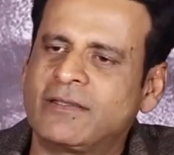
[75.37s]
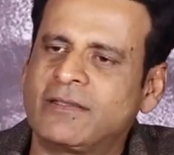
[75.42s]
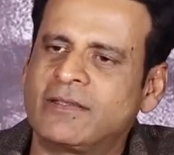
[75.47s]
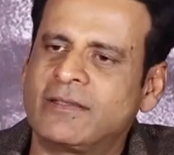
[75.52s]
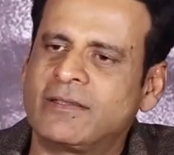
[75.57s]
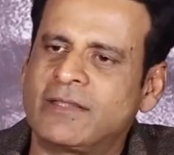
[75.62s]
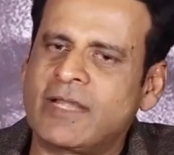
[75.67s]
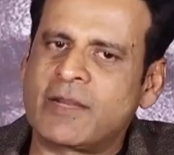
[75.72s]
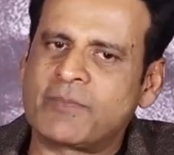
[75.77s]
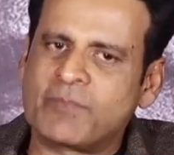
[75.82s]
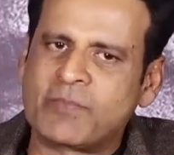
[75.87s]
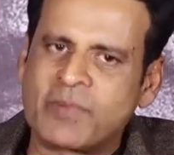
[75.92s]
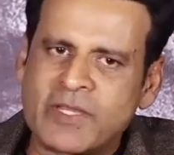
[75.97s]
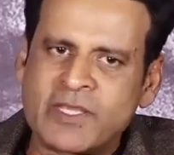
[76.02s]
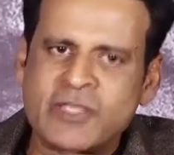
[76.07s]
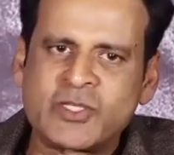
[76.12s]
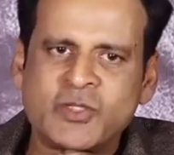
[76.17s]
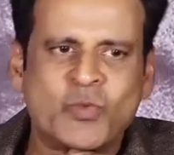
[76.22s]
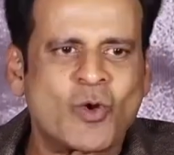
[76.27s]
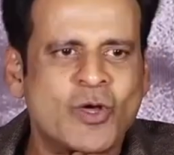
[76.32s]
that
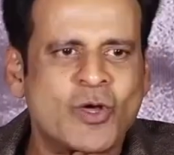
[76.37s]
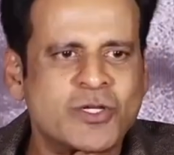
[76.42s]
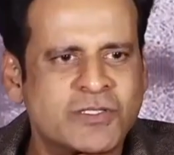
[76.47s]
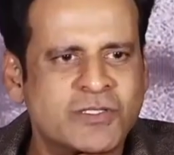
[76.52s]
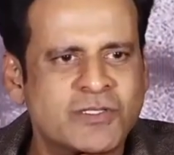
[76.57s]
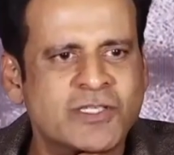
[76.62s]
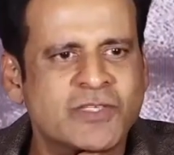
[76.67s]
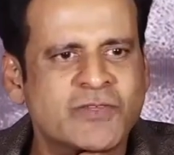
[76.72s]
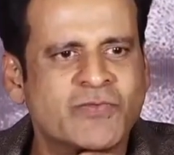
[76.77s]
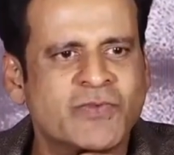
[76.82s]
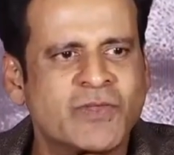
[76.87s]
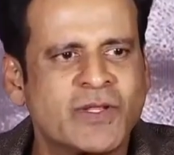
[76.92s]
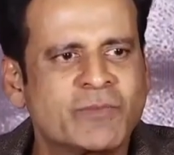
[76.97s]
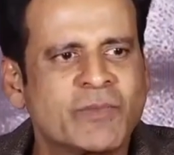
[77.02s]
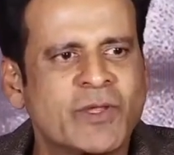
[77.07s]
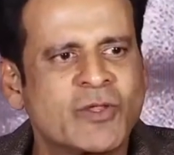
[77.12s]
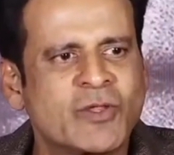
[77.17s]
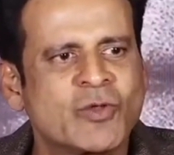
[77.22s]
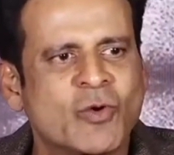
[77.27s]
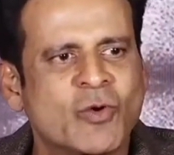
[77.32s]
please watch this
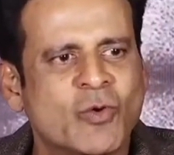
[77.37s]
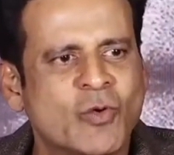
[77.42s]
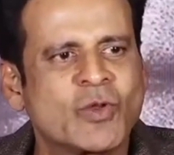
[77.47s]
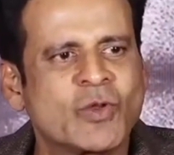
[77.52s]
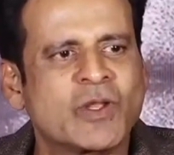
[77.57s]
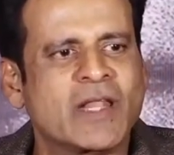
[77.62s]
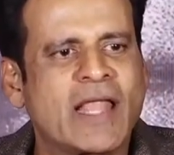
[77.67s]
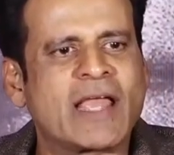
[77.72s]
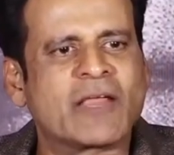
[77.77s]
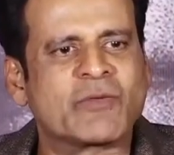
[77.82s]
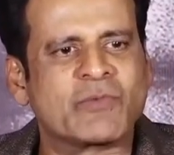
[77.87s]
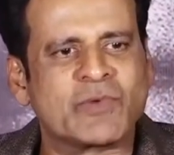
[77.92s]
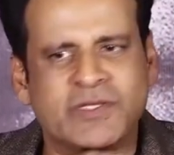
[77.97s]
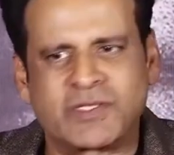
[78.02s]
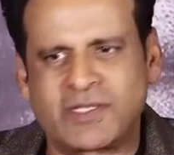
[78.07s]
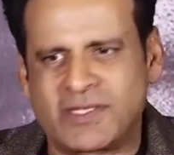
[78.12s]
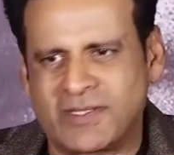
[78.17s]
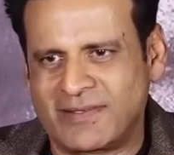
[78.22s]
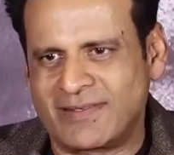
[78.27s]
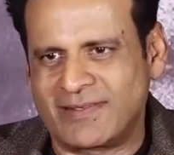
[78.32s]
film in your own
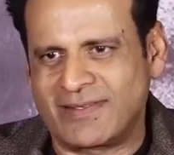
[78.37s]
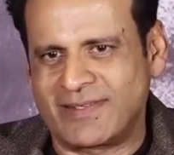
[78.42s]
language.